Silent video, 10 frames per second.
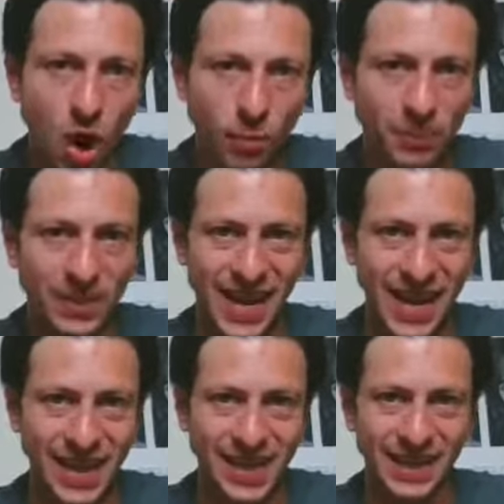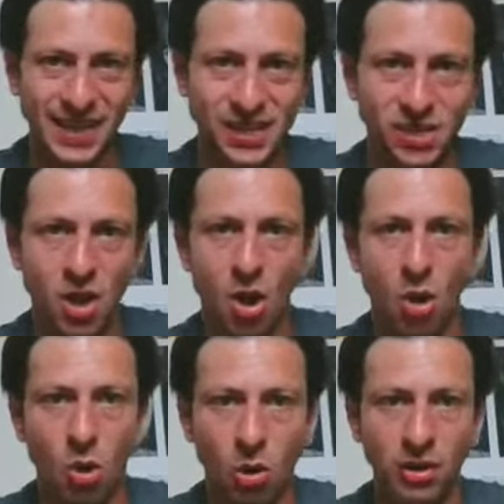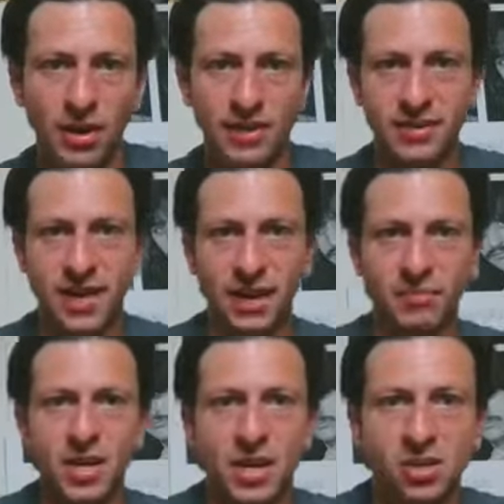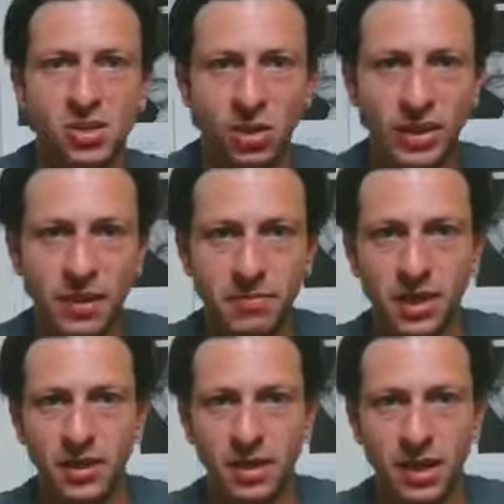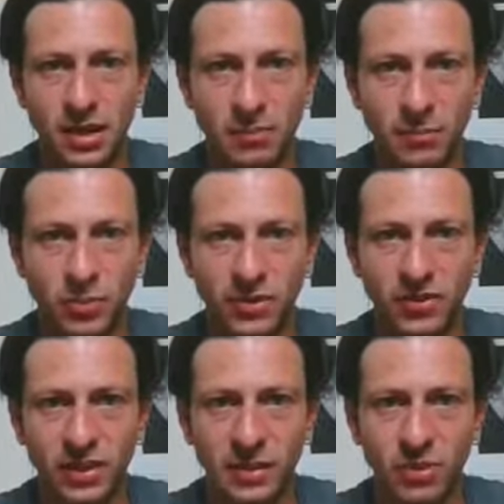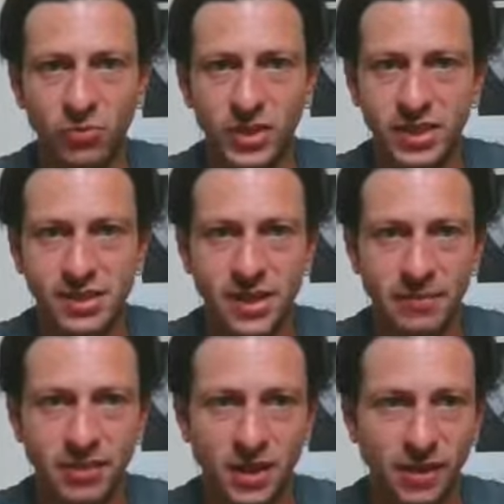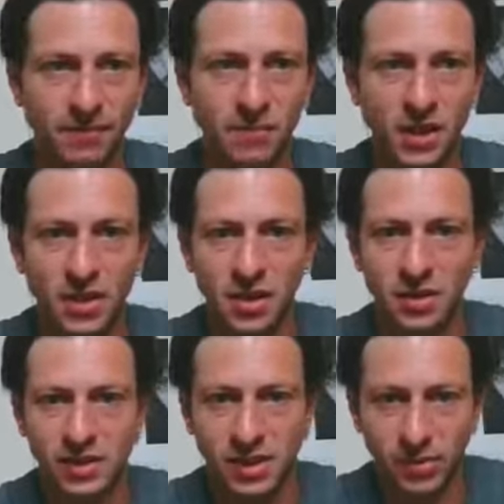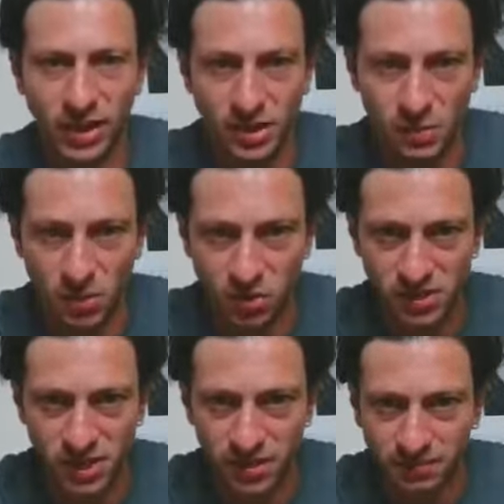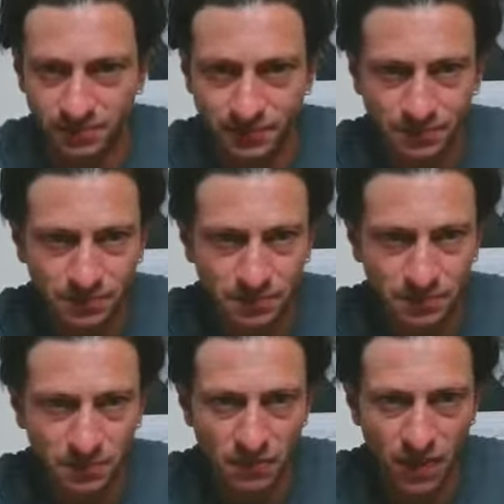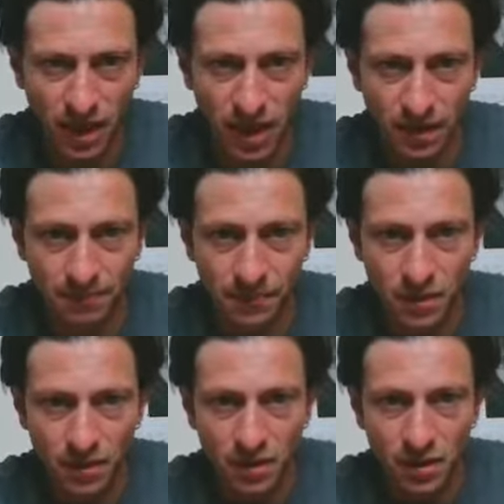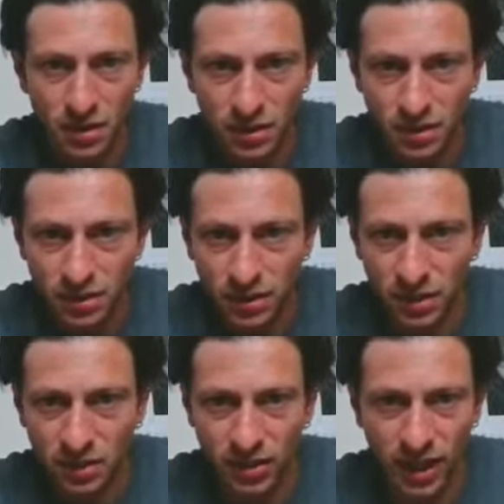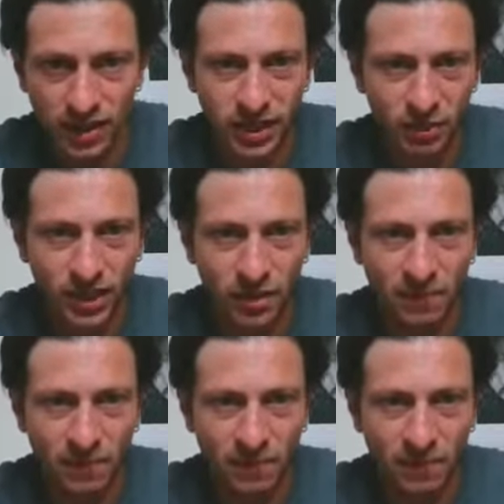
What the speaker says: are playing in this whole thing. So let me let me read something that someone else posted. Okay, here we go.